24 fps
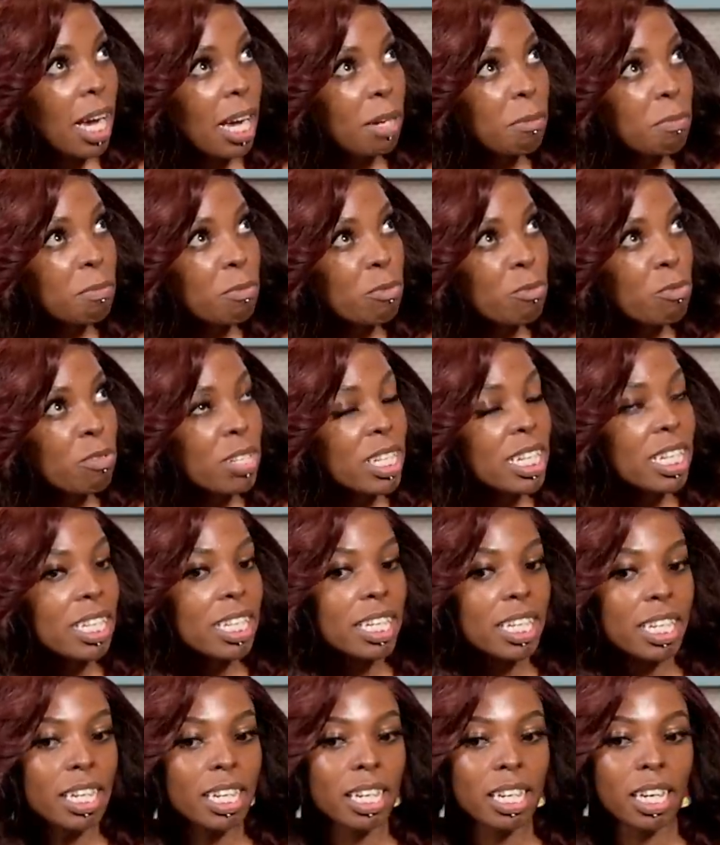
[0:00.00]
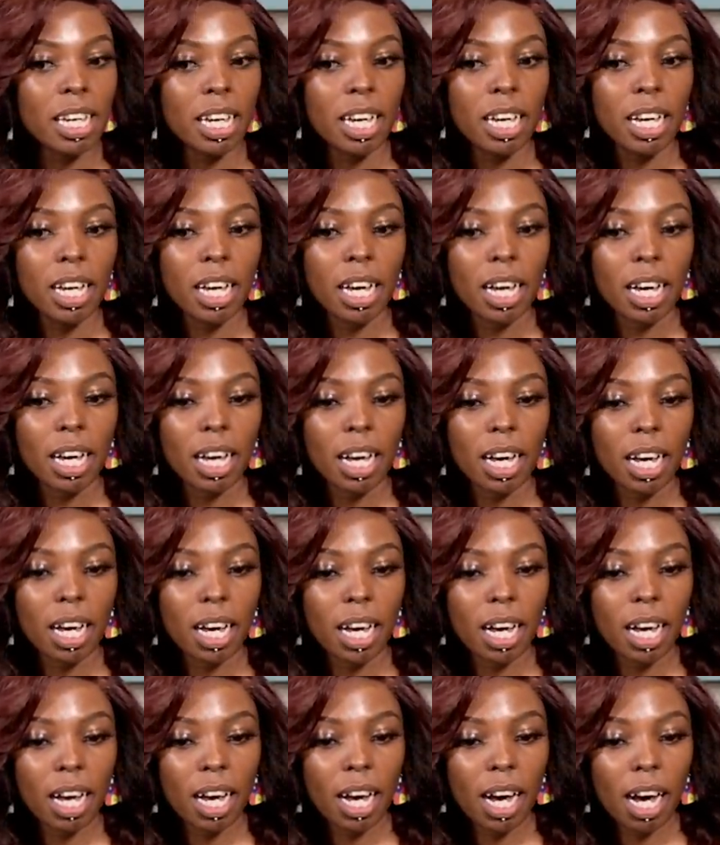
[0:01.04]
I'm really,
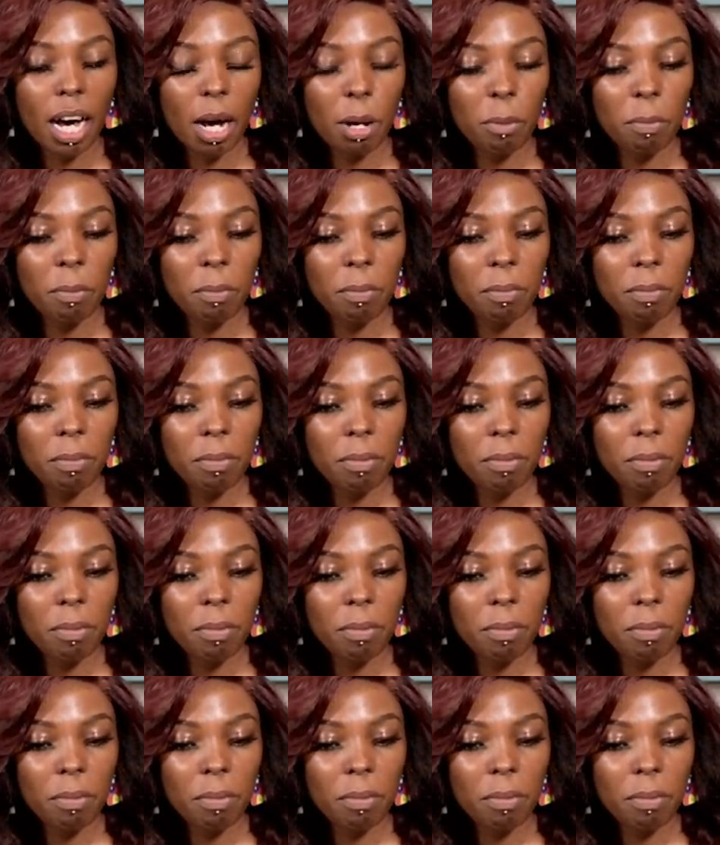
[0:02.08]
um,